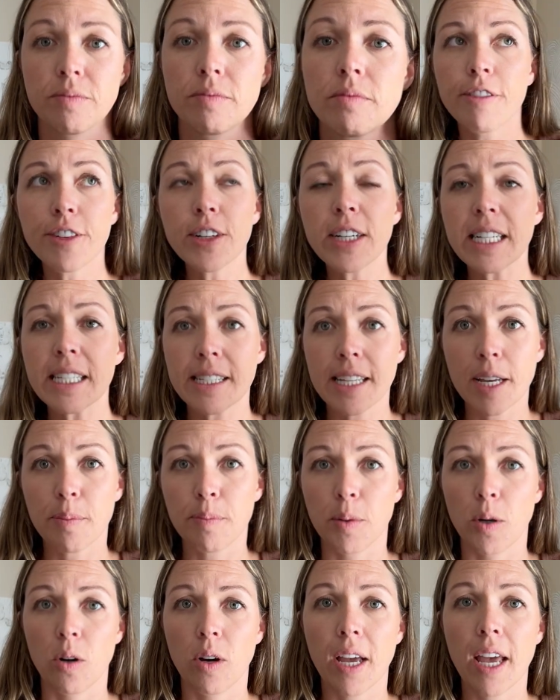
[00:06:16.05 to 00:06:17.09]
For
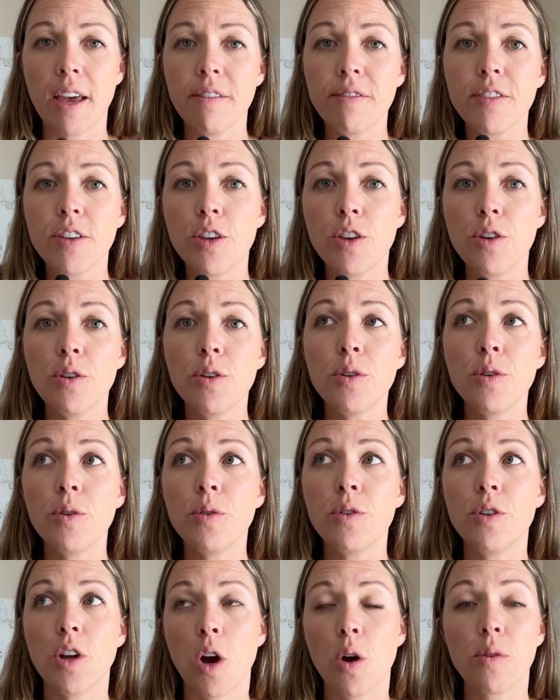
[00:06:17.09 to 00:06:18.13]
example, if you
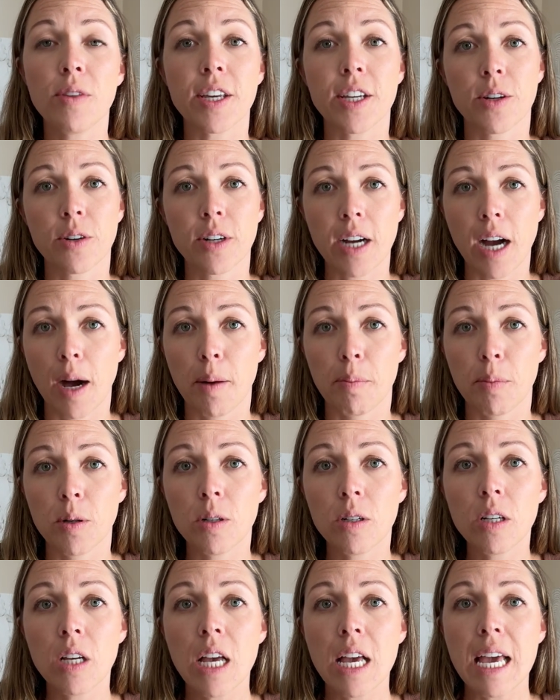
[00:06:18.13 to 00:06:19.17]
know that your
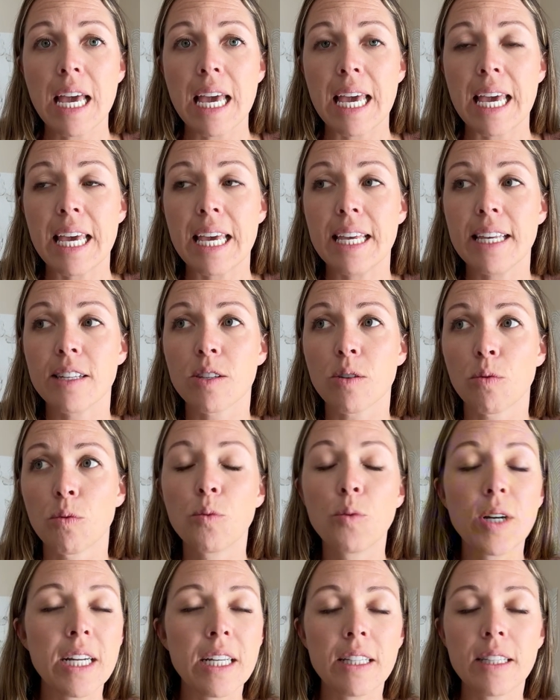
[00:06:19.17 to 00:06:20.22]
couple is
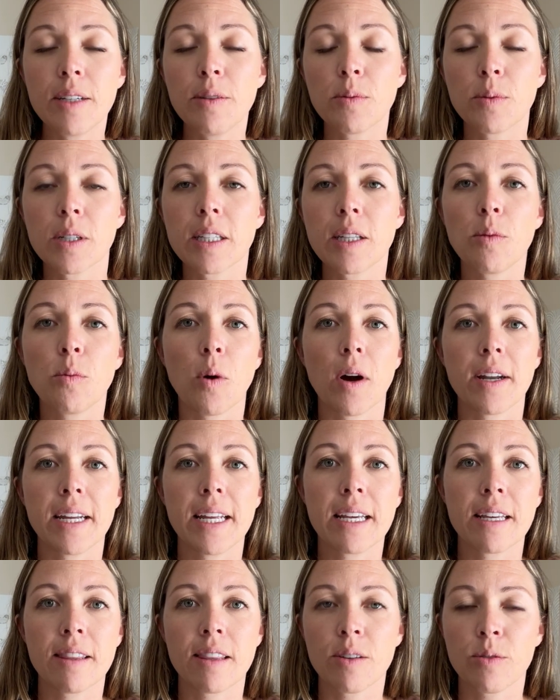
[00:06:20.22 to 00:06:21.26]
really, really
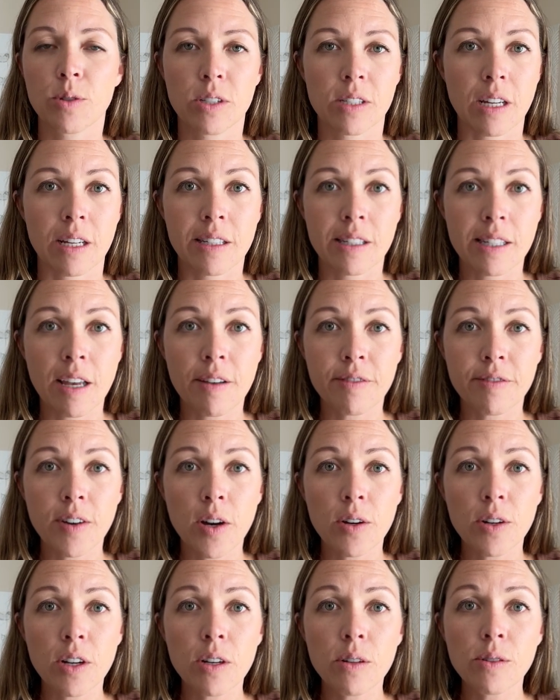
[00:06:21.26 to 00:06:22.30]
wanting those sunset
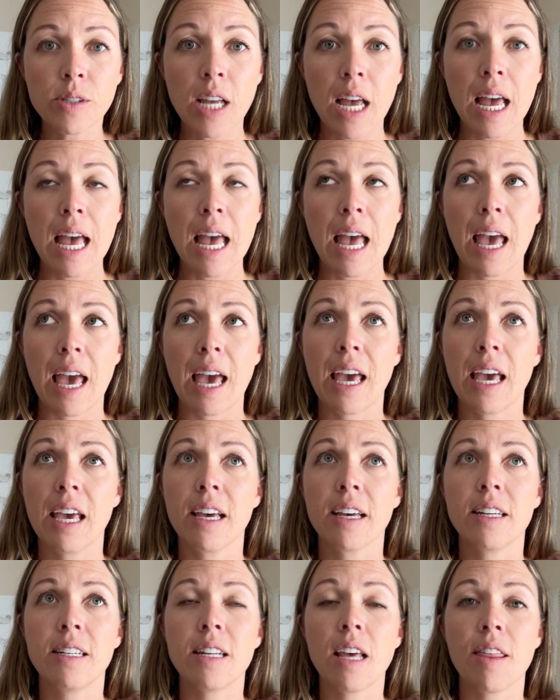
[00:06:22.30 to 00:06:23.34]
photos
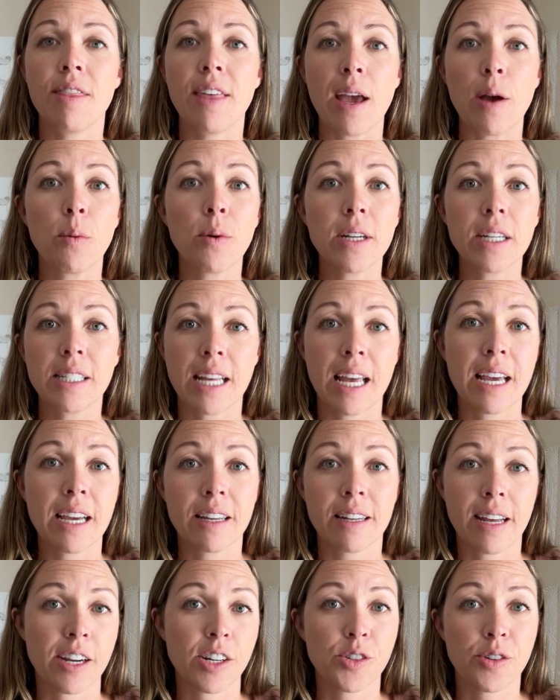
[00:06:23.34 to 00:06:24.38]
and they want to take
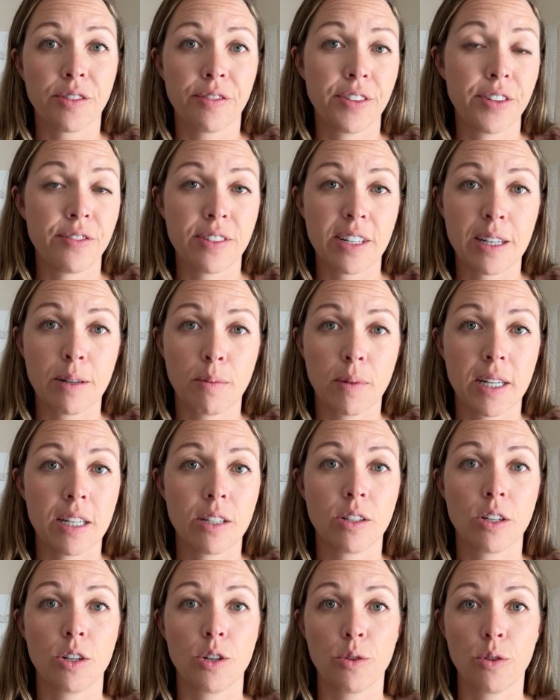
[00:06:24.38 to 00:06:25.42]
an extra 15
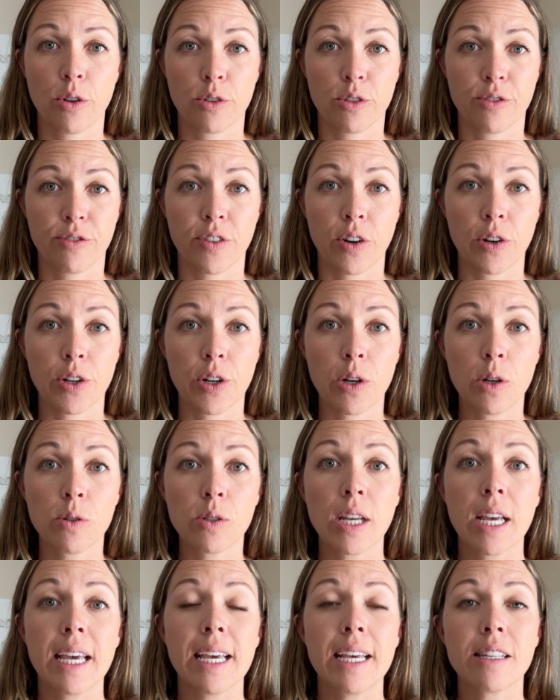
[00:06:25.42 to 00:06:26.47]
minutes to do those photos,
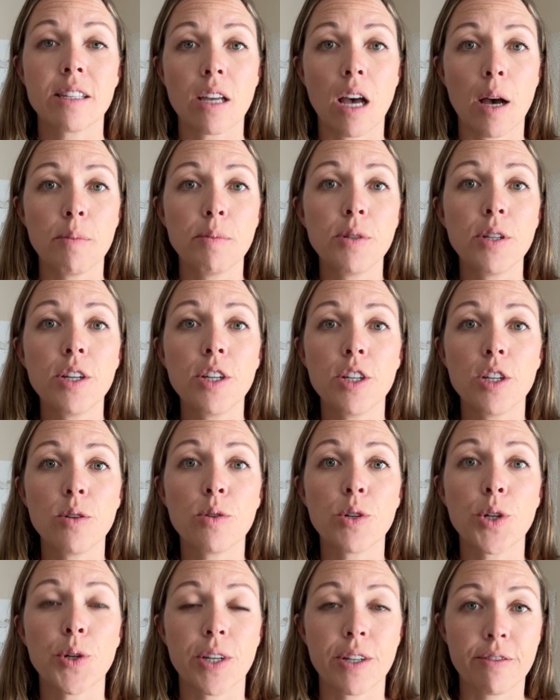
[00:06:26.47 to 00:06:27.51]
it's up to you
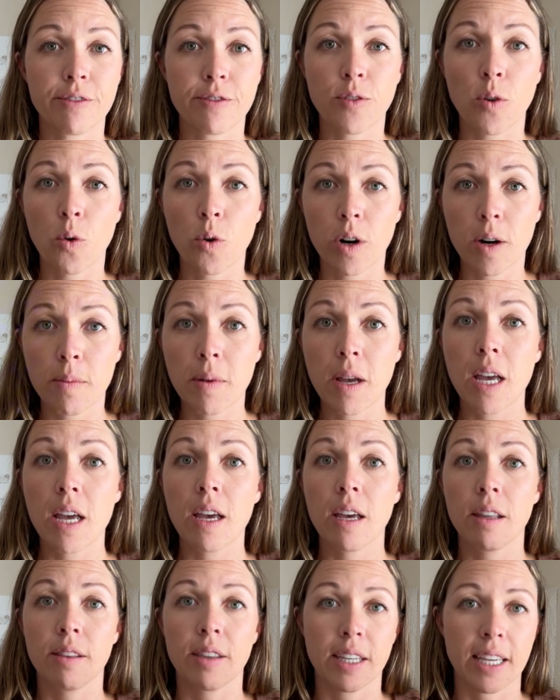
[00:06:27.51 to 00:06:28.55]
to inform
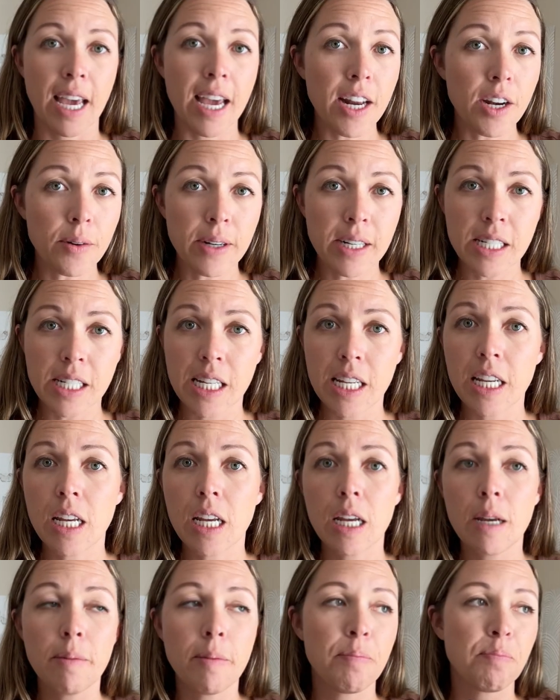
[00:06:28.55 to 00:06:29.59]
the catering
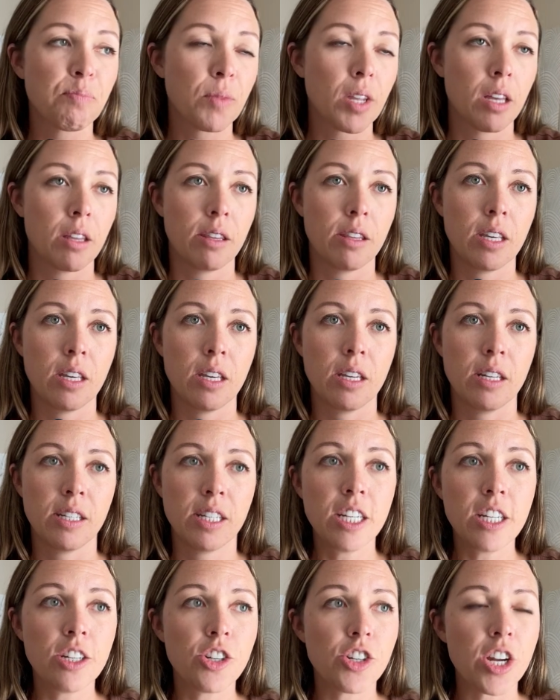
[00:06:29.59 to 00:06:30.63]
team, the
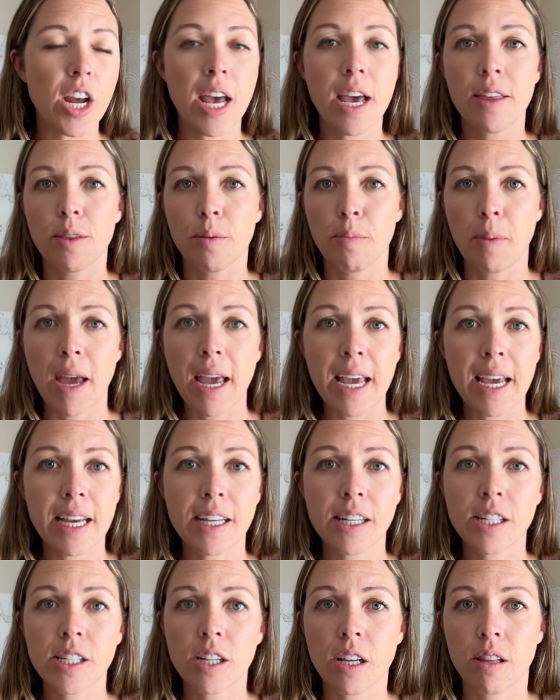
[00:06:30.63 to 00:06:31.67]
DJ, the
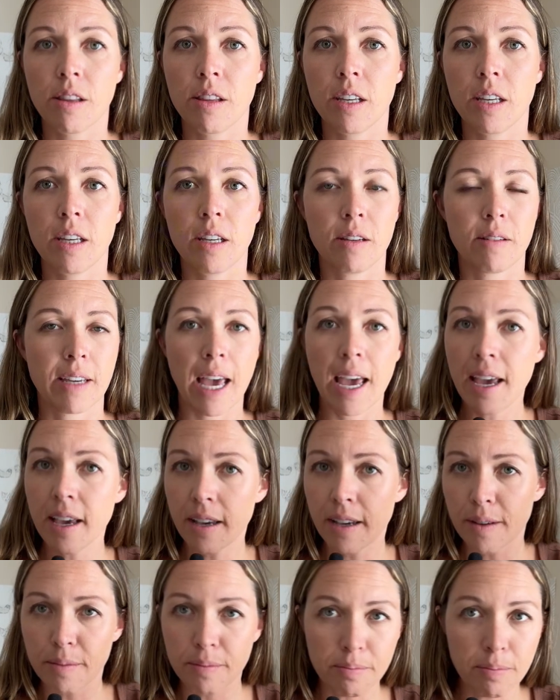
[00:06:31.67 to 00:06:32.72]
band, the
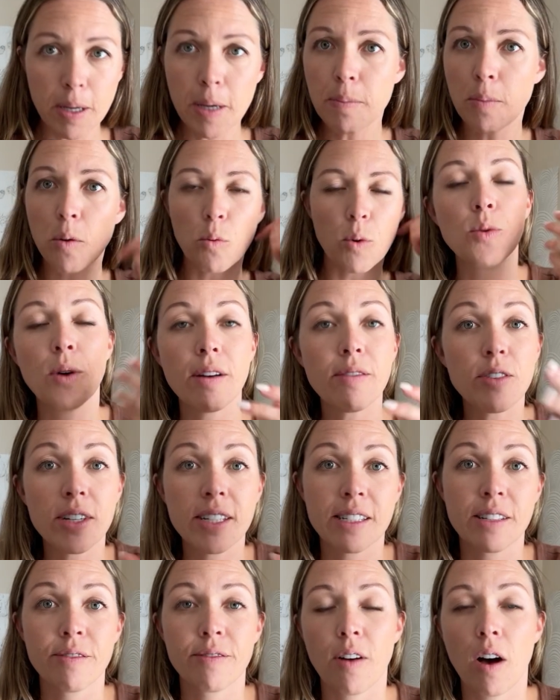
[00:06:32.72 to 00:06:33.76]
cake people, whoever
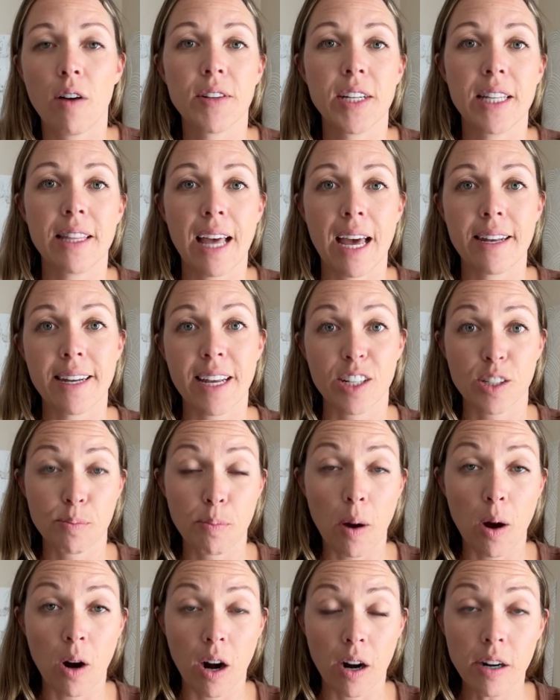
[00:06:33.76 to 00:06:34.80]
is involved in that next
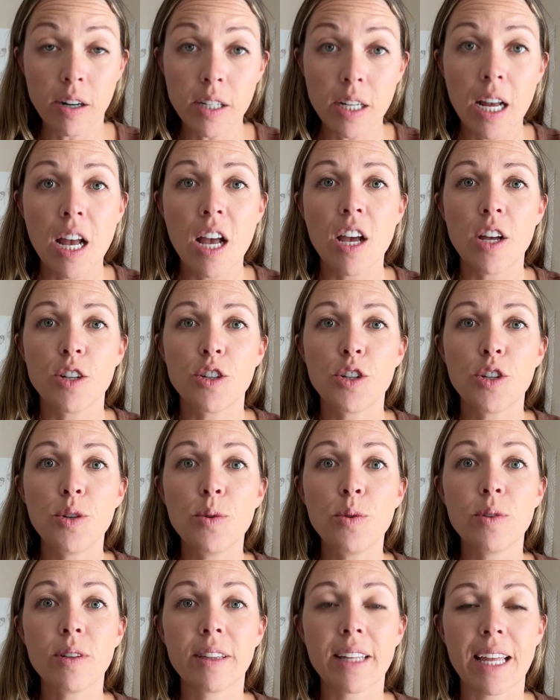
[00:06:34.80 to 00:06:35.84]
part,
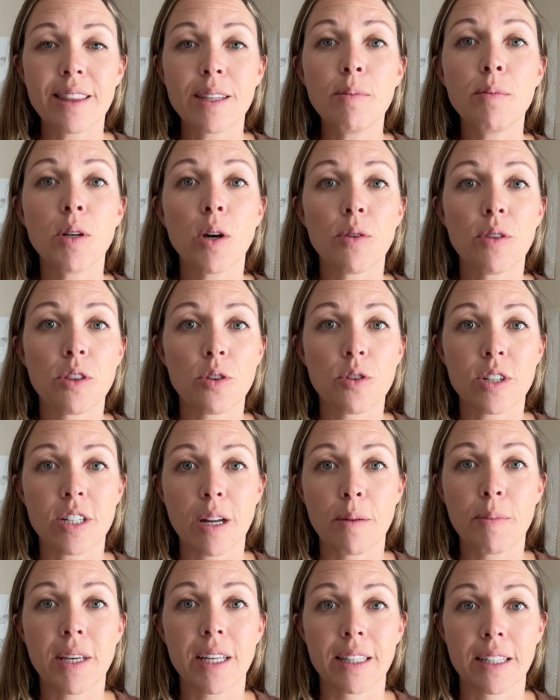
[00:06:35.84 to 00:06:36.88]
to let them know that there's
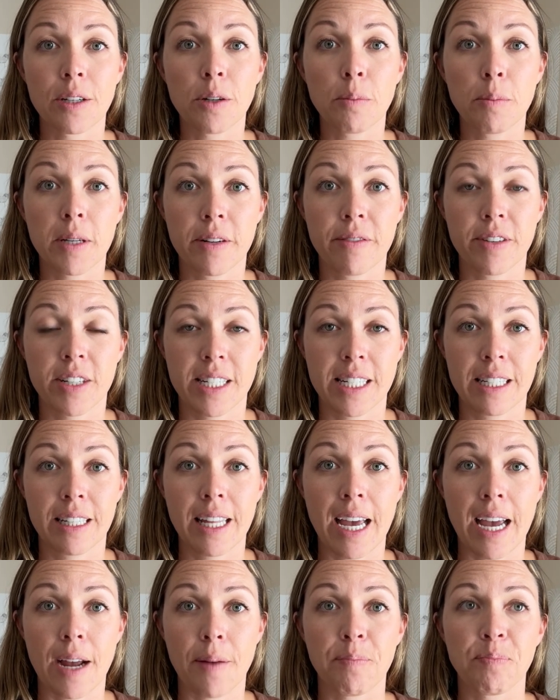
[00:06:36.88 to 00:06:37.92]
going to be a little bit of a
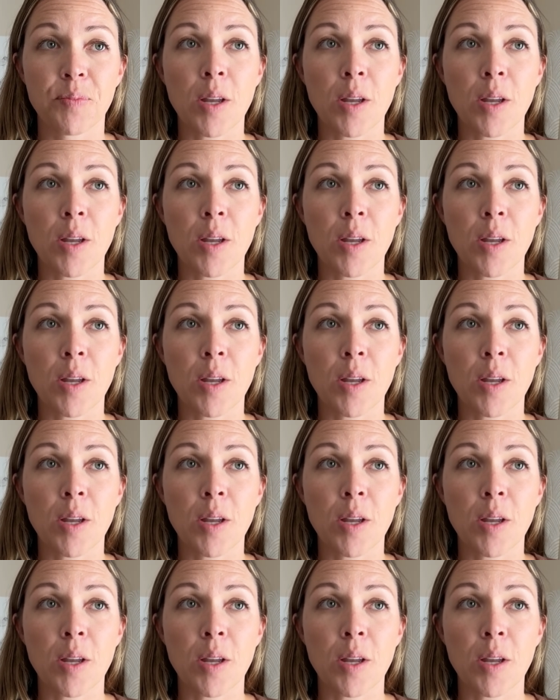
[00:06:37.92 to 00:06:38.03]
delay.